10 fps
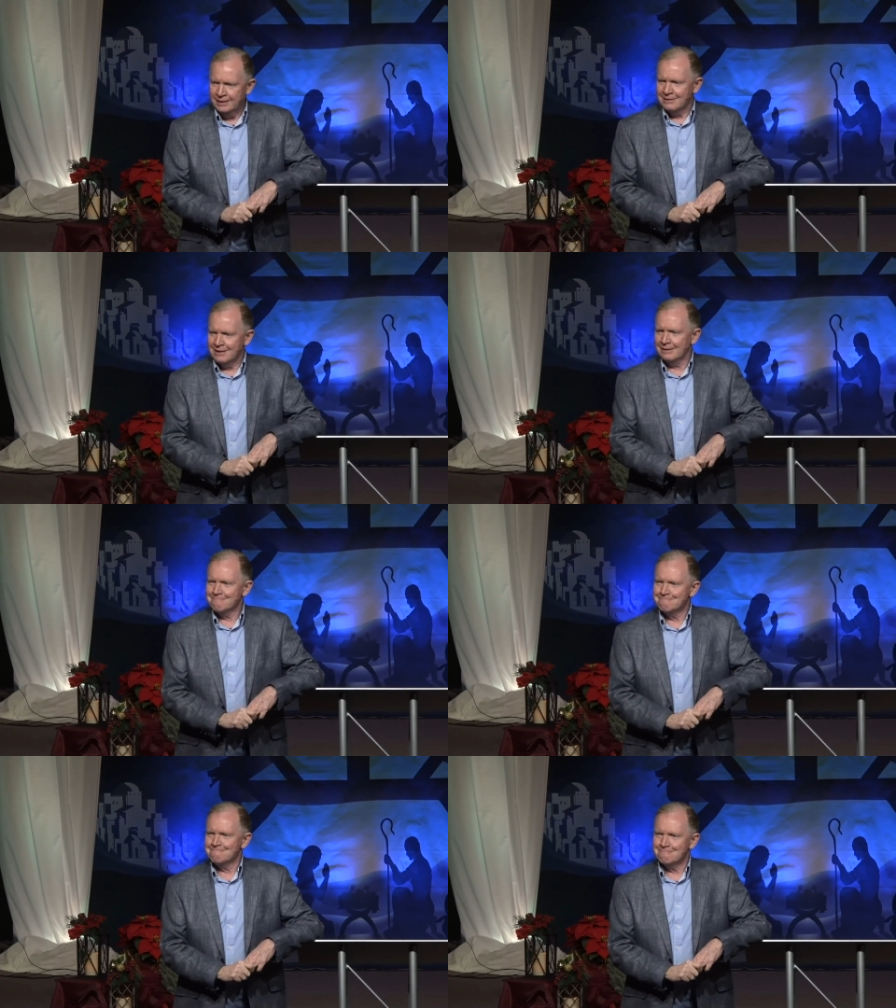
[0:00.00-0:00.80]

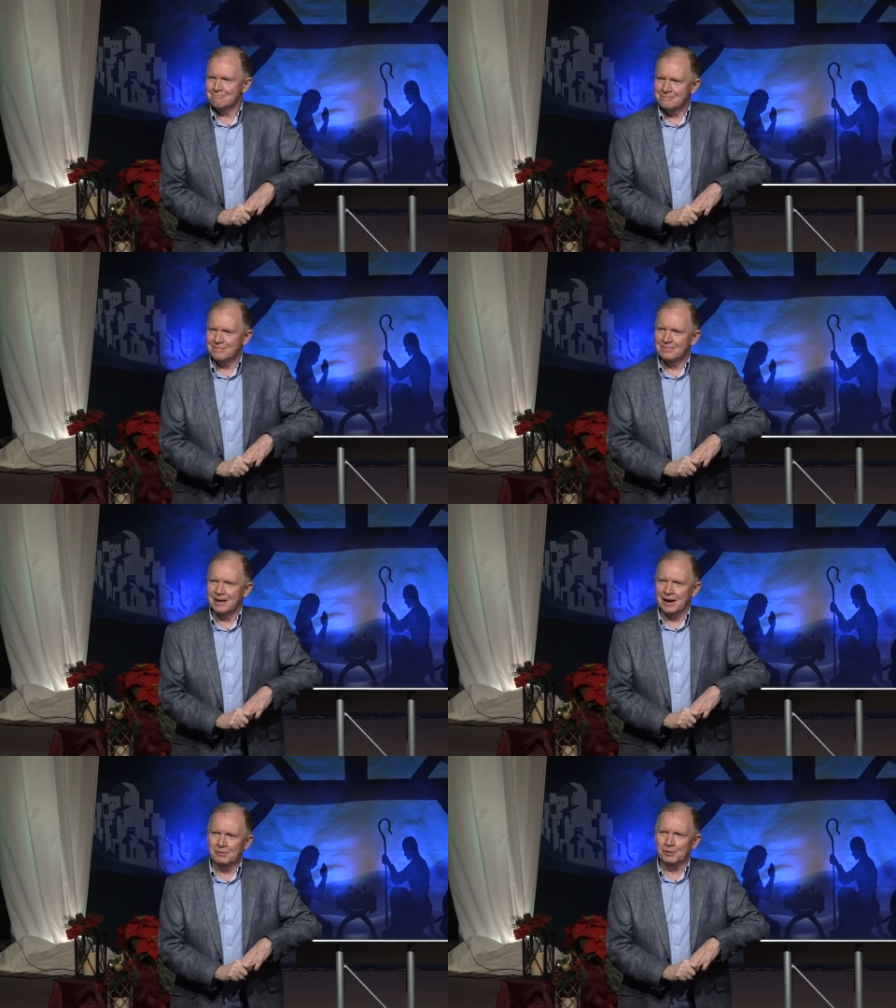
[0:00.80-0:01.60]
Um,
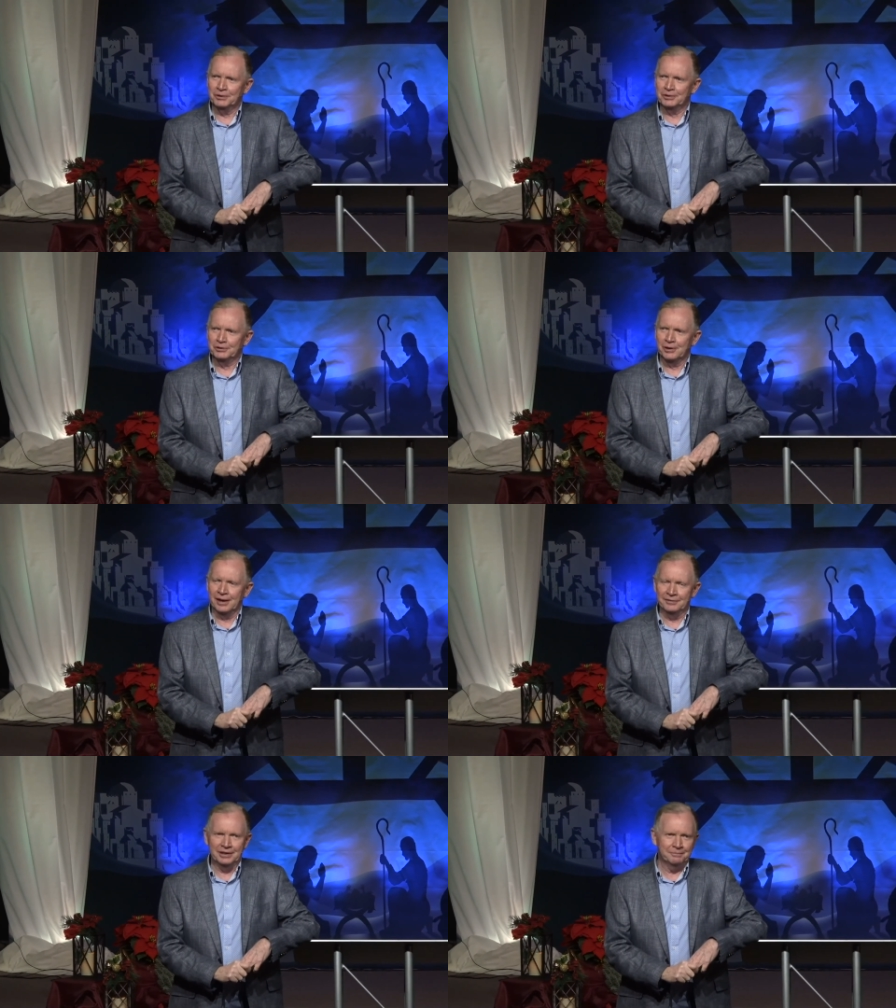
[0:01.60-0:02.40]
I want to
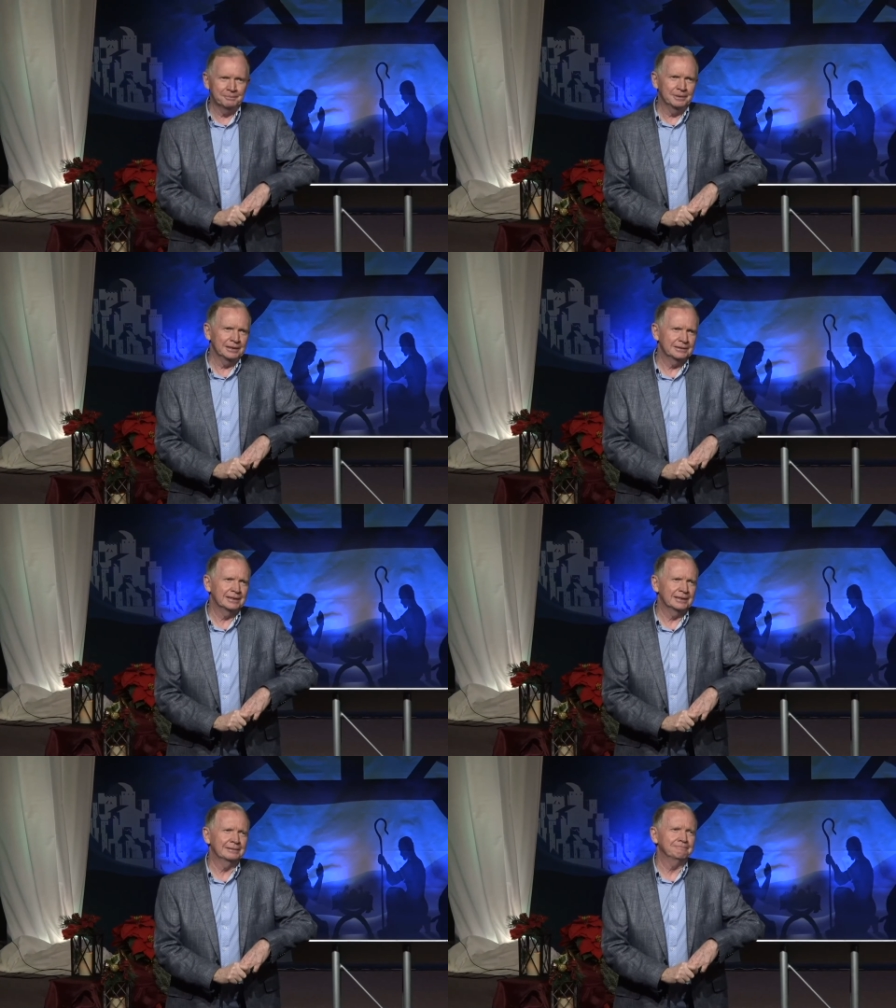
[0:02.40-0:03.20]
drive it, but
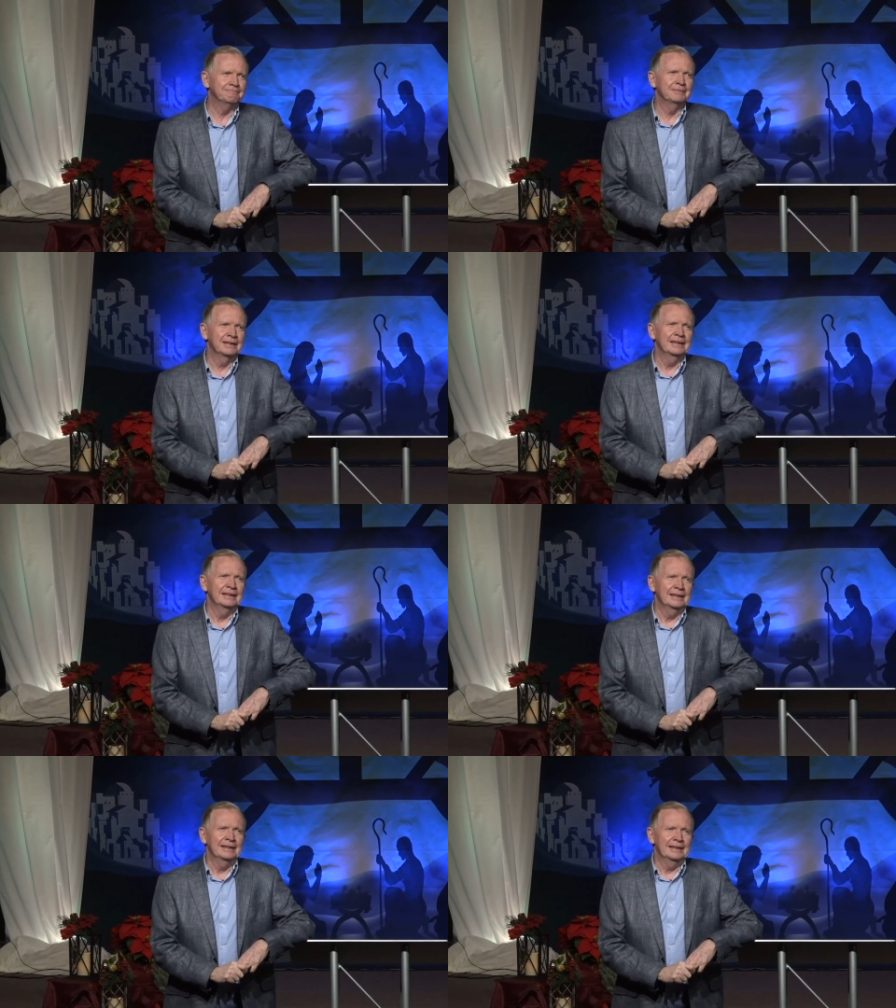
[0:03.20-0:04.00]
um,
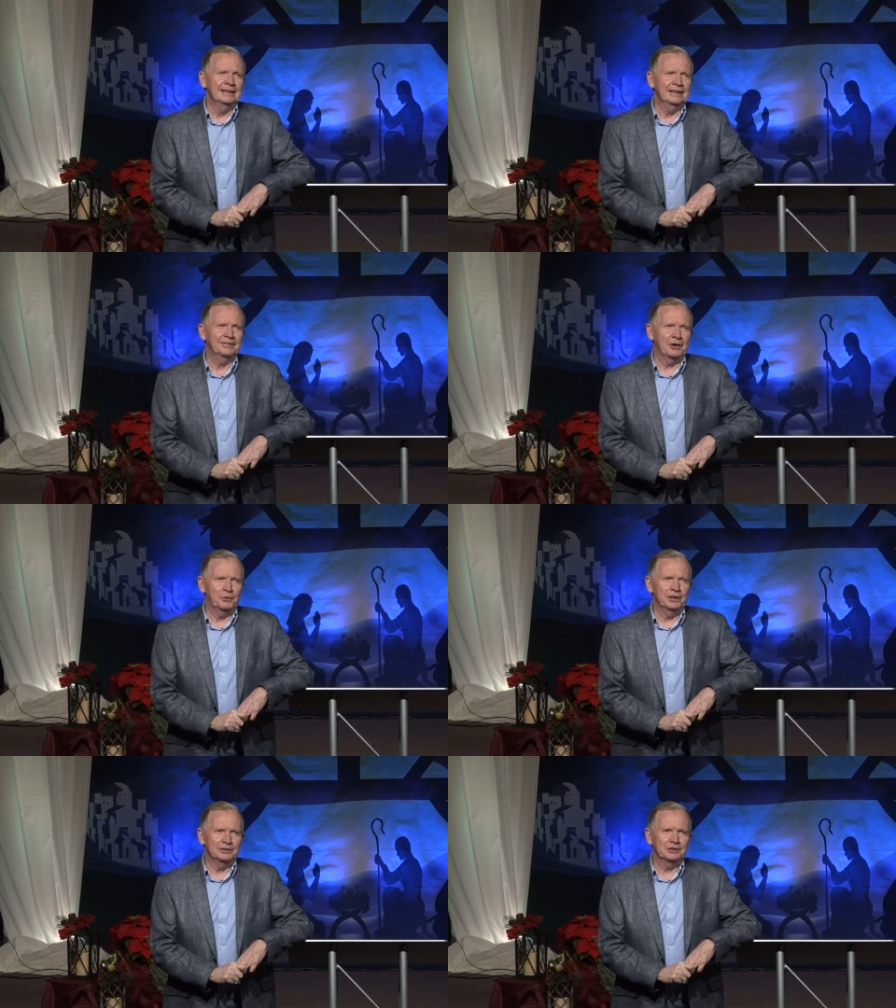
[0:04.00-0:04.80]
if I
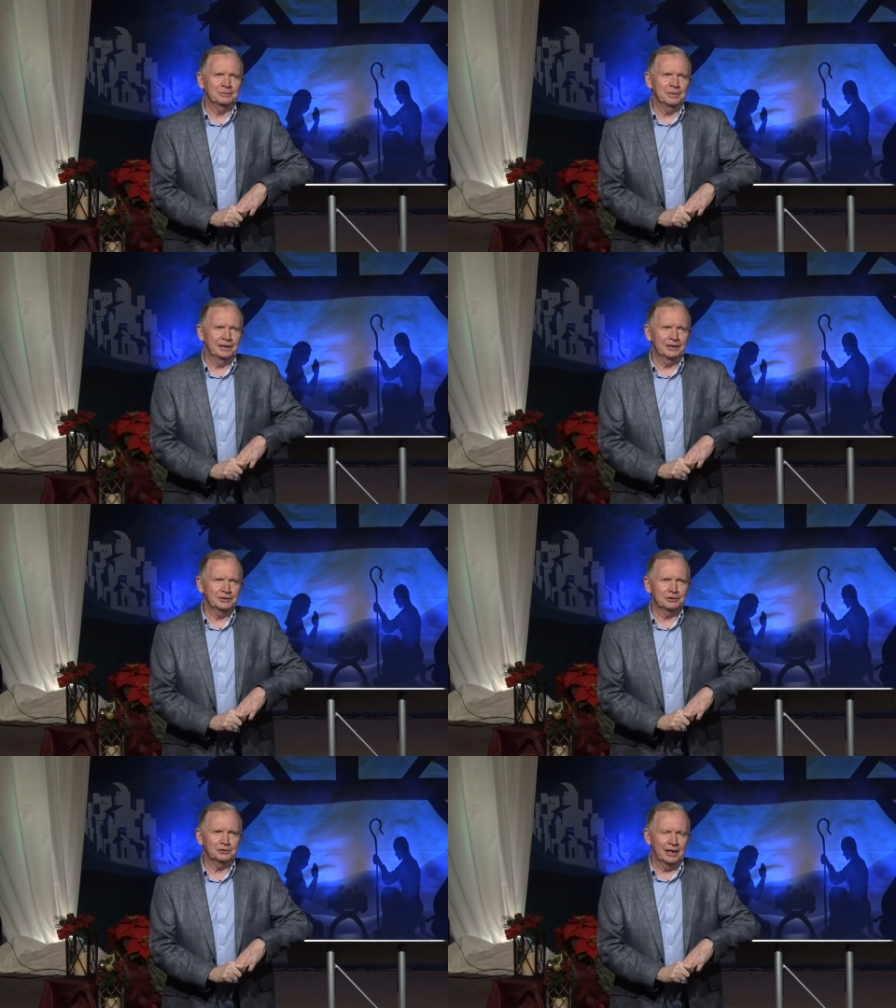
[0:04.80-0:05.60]
wanted somebody
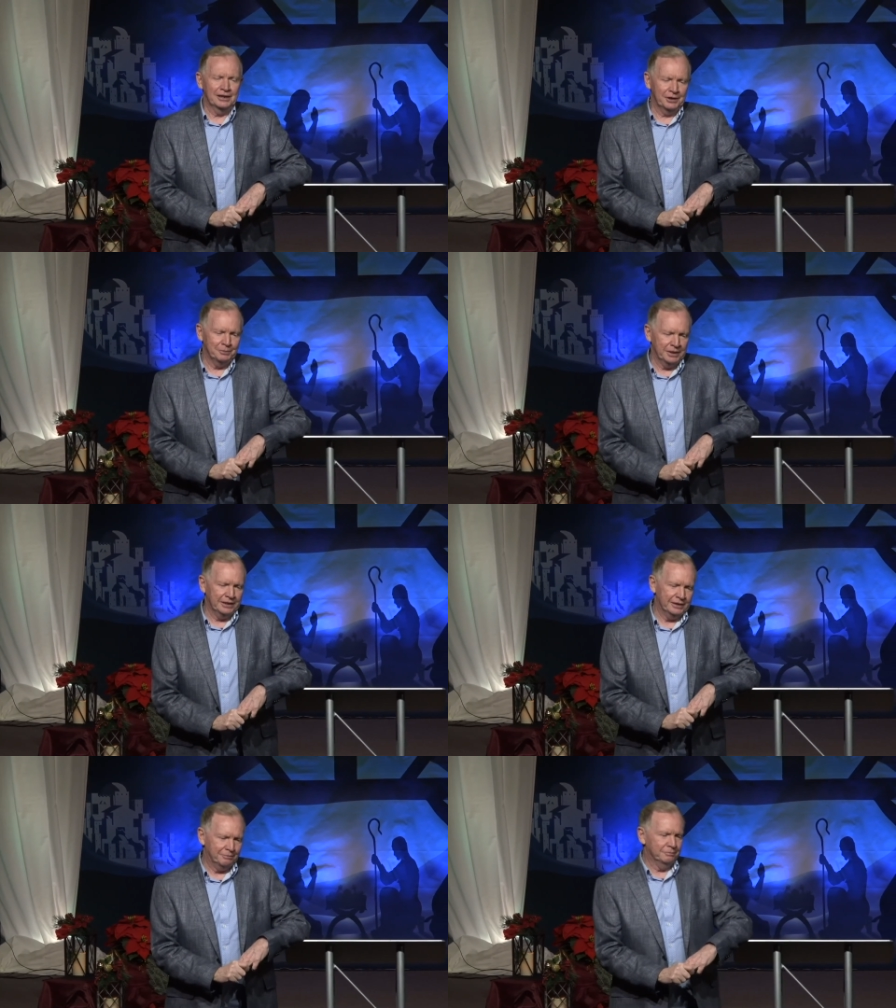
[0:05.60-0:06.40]
else to drive, I'd be
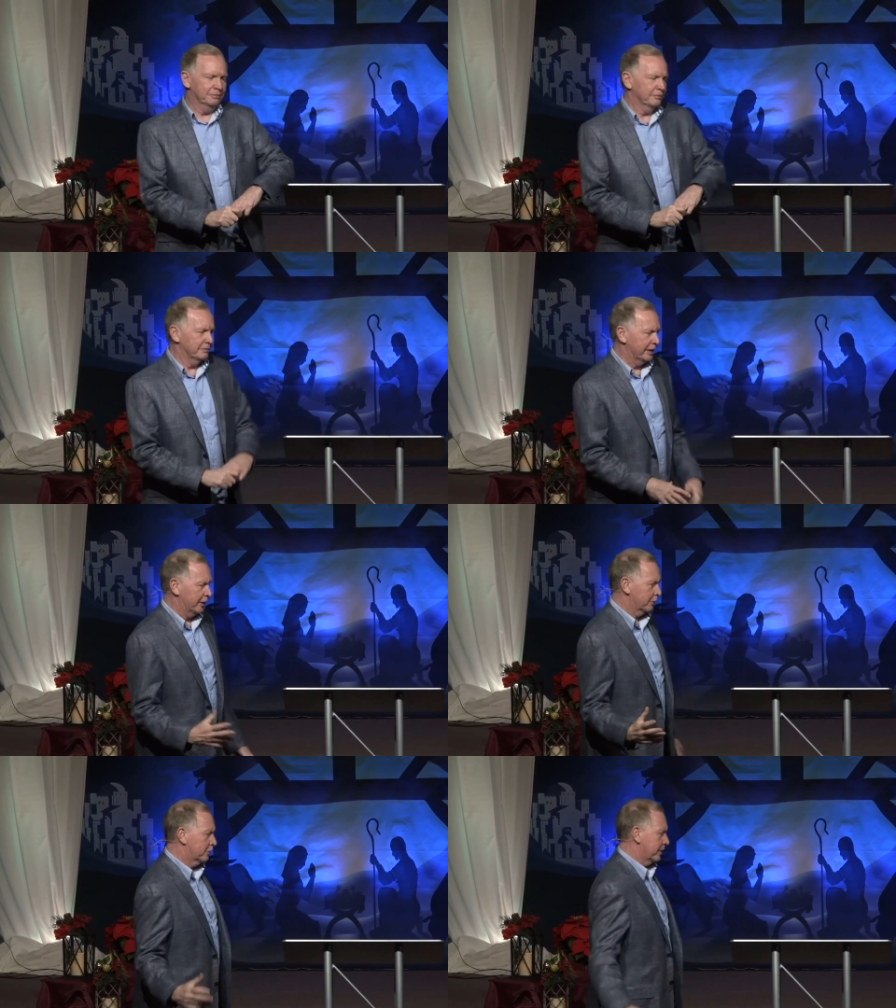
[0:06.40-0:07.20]
in an
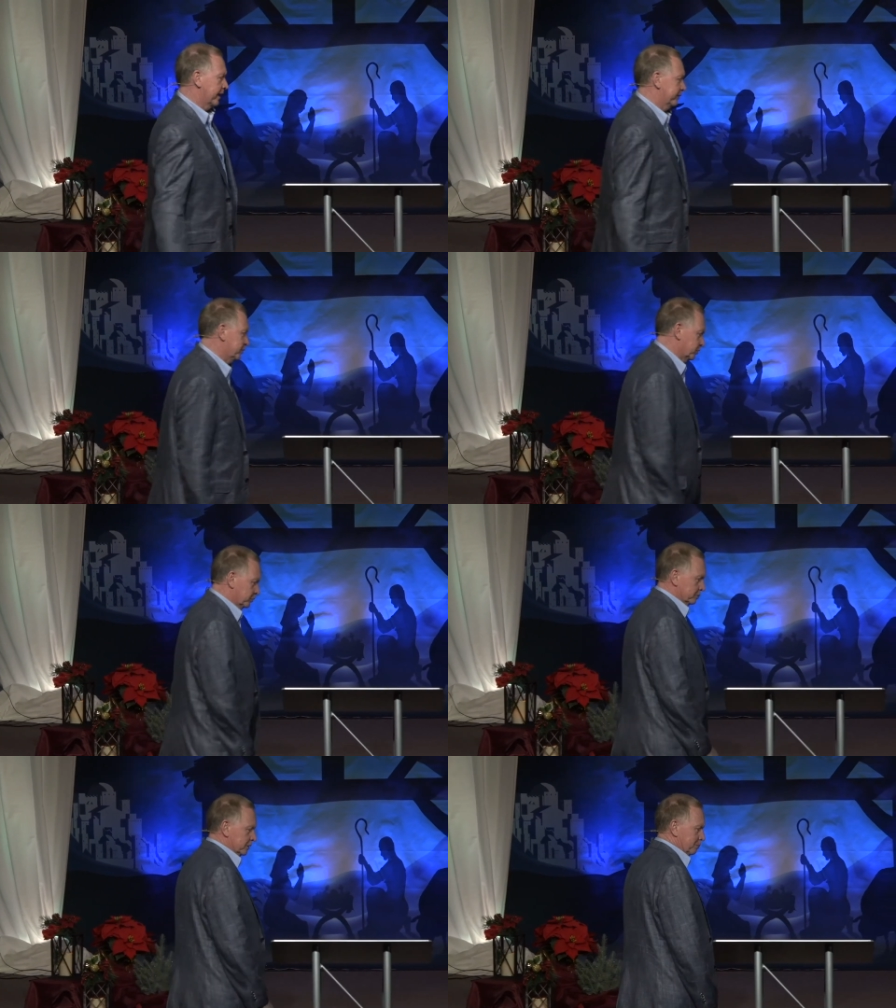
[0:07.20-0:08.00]
aircraft
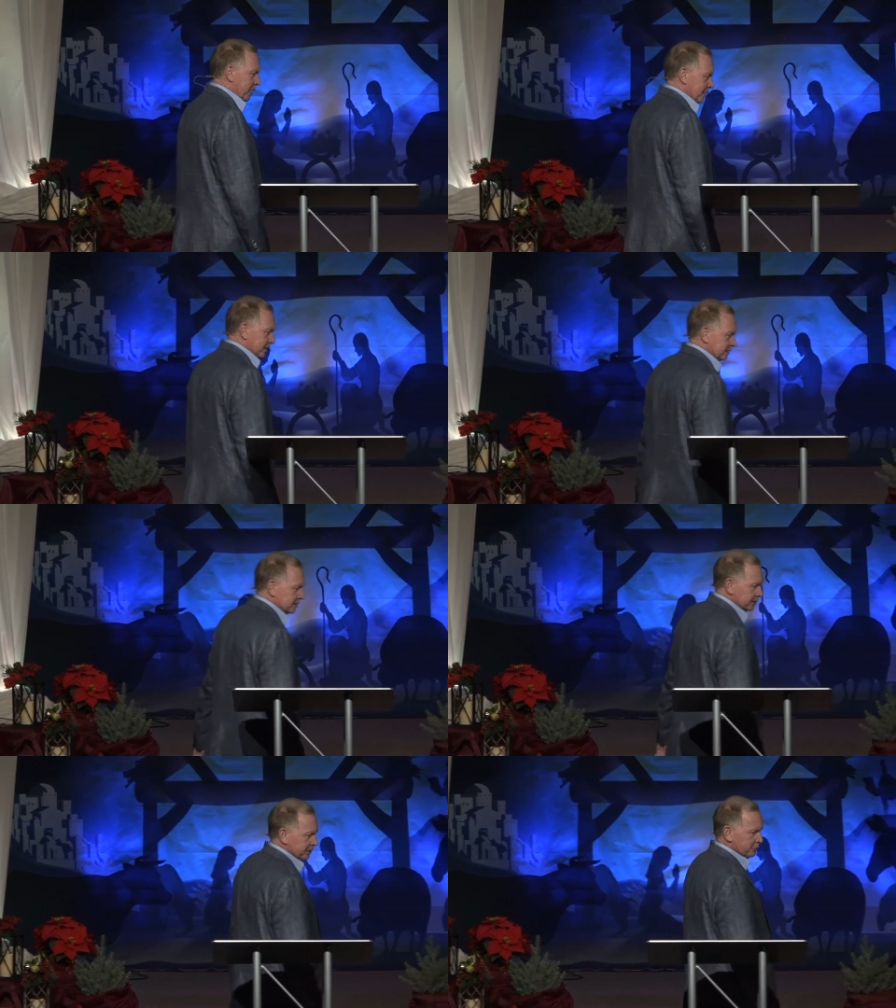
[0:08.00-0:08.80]
so the pilot could
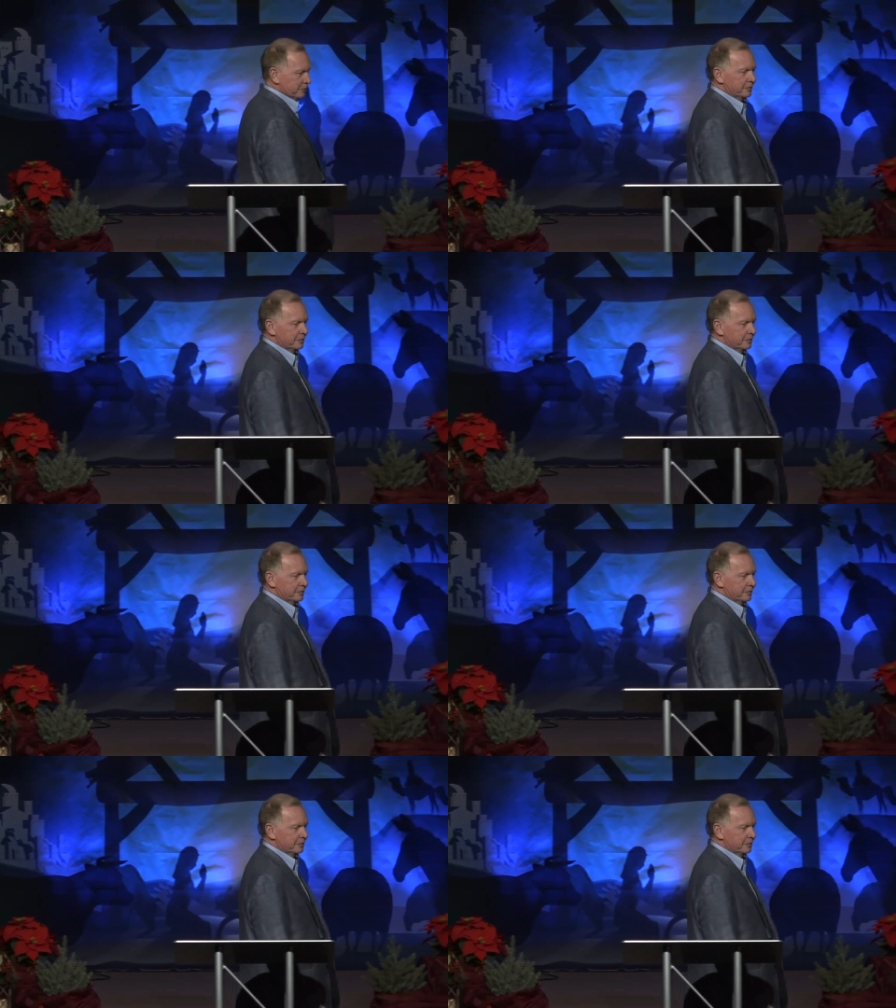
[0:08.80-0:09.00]
take me.